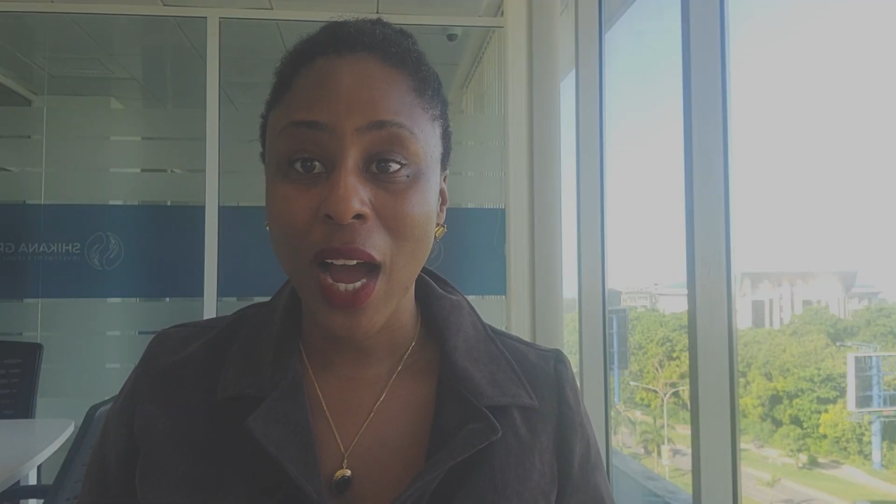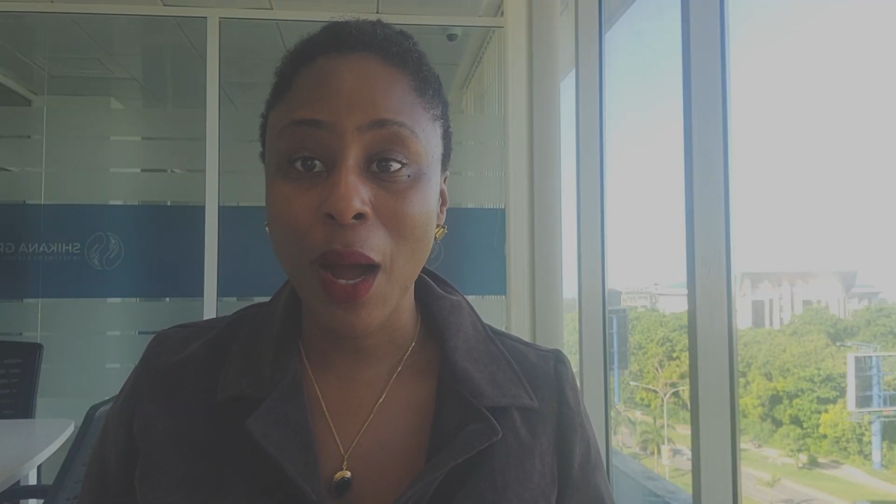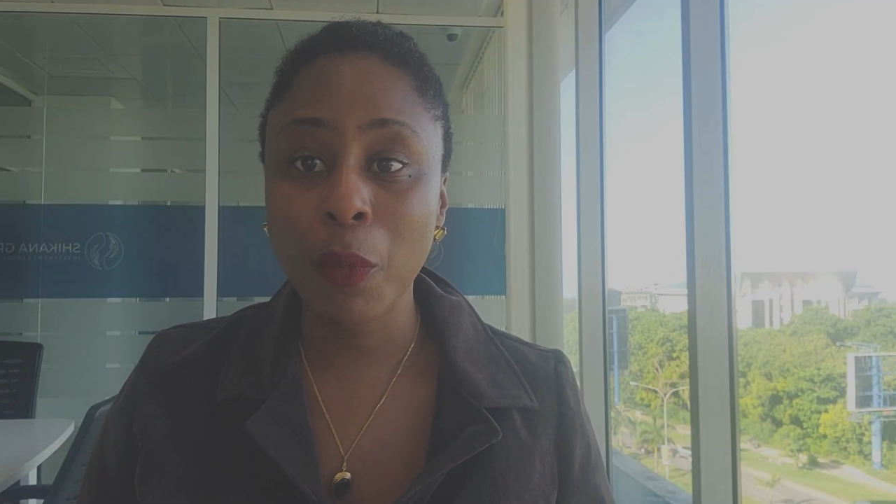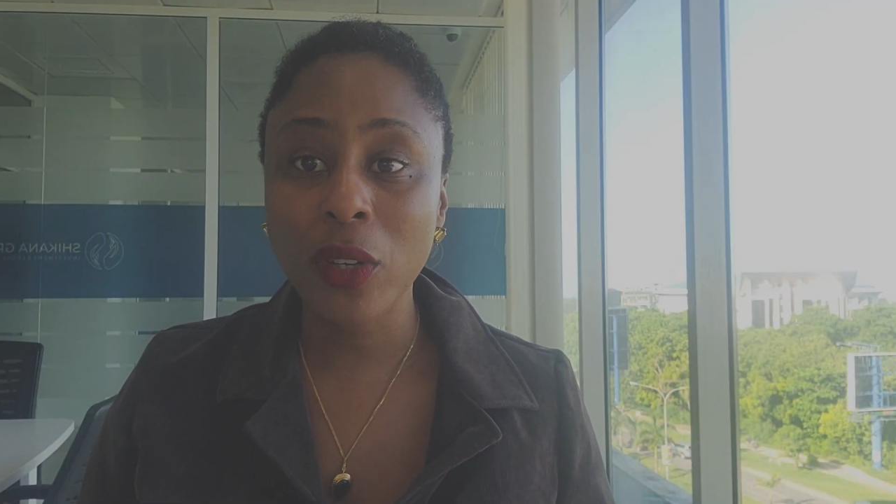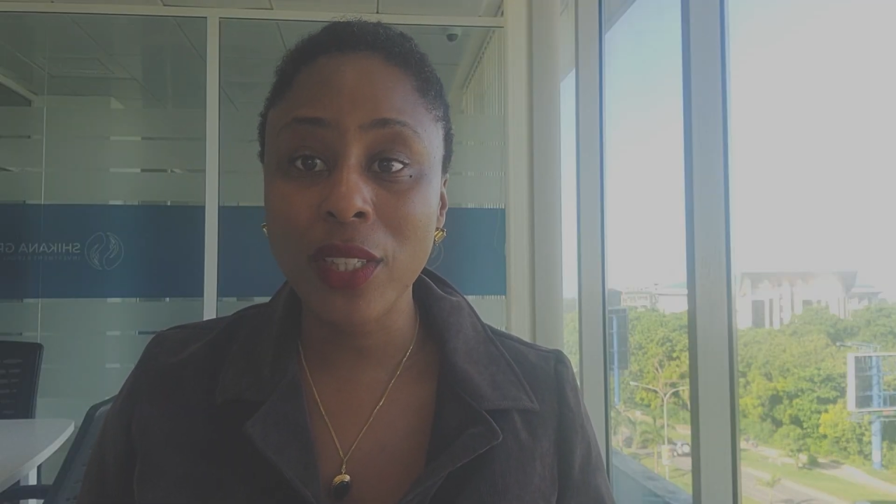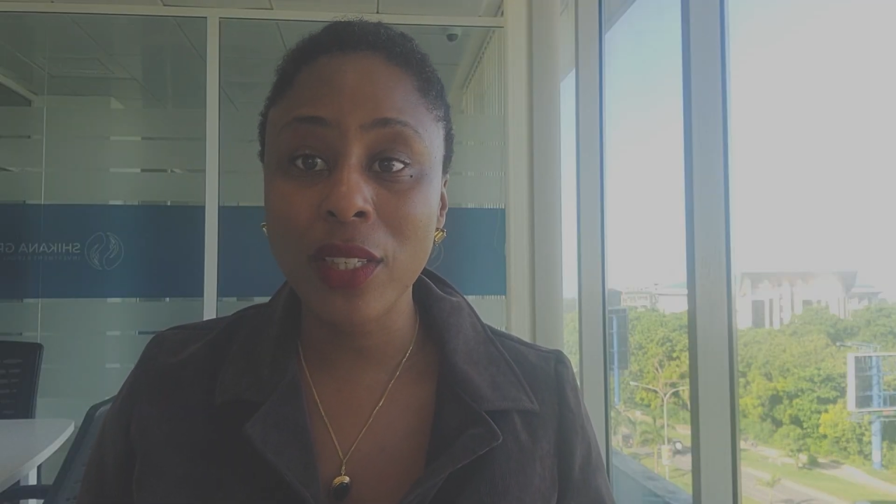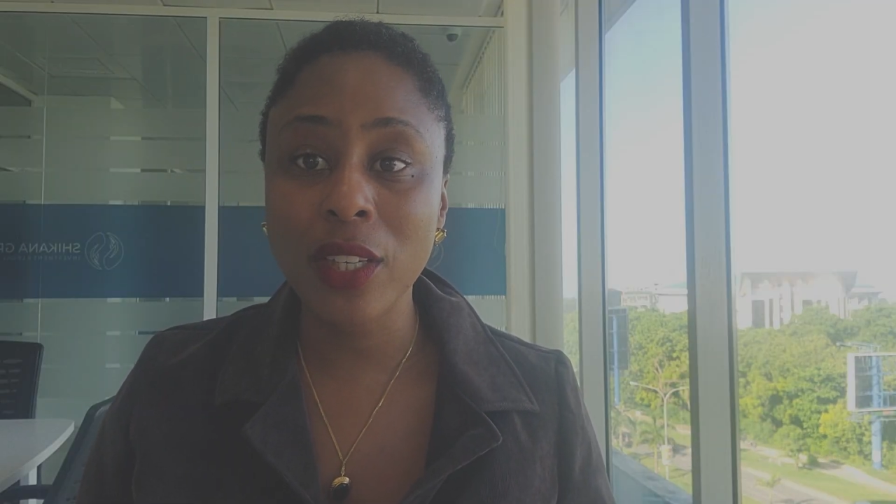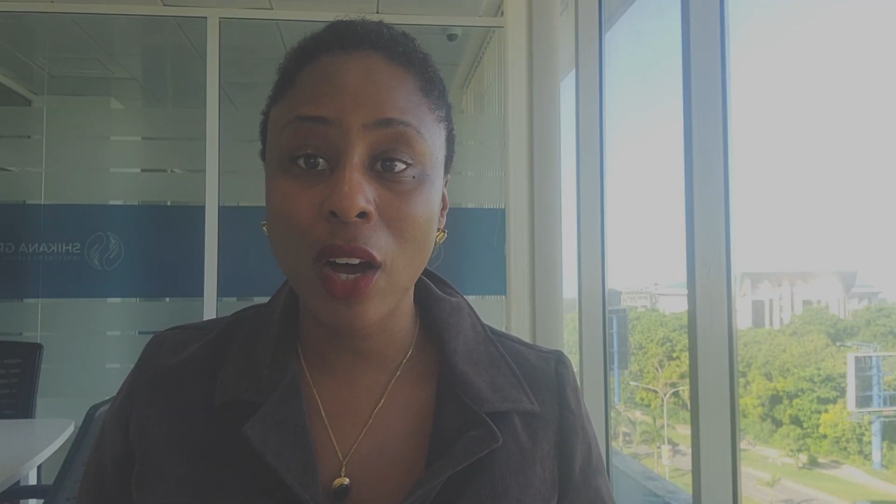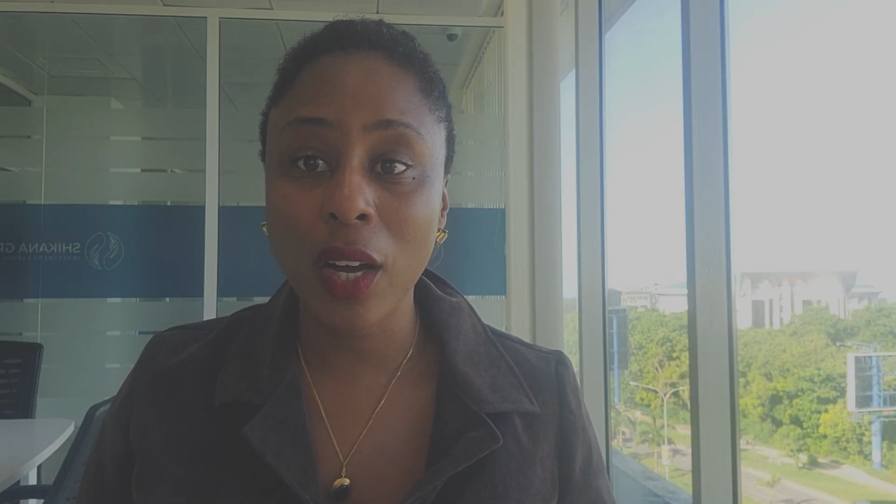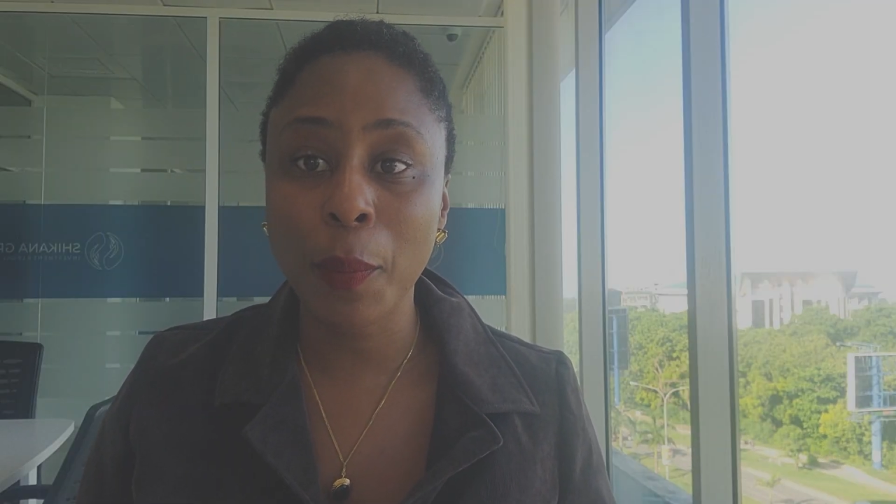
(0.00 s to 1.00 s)
I'm going to
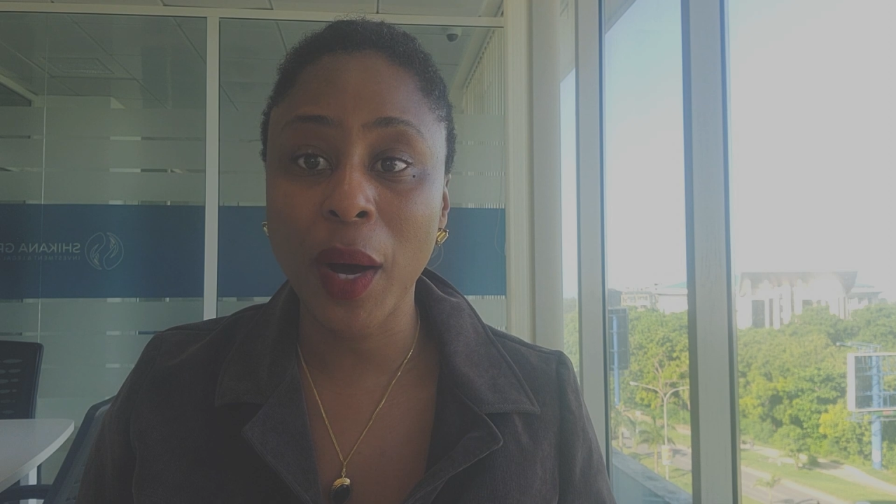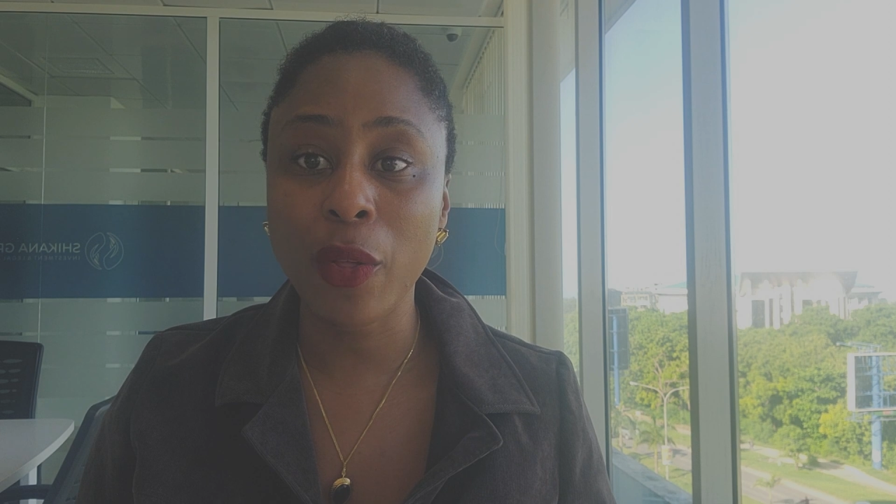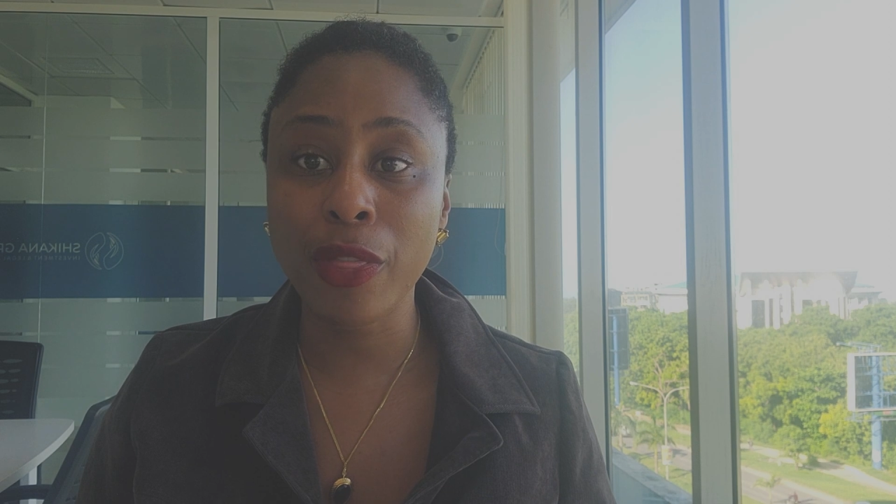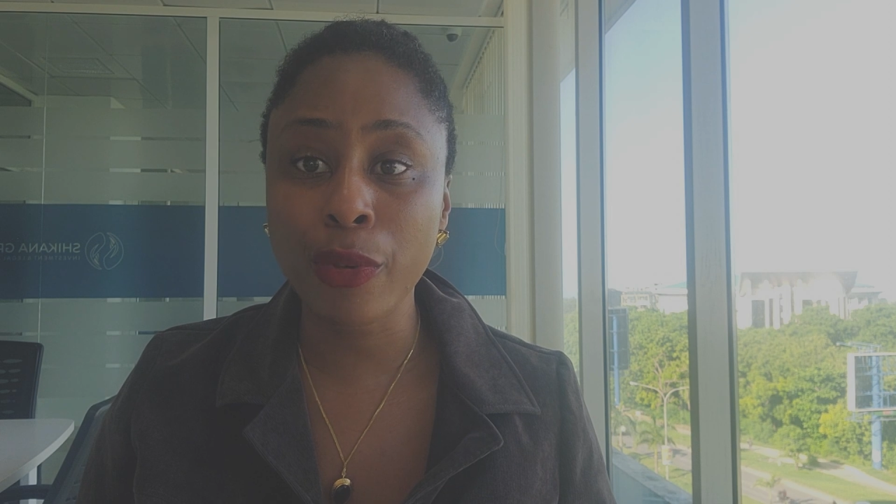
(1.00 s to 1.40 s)
talk about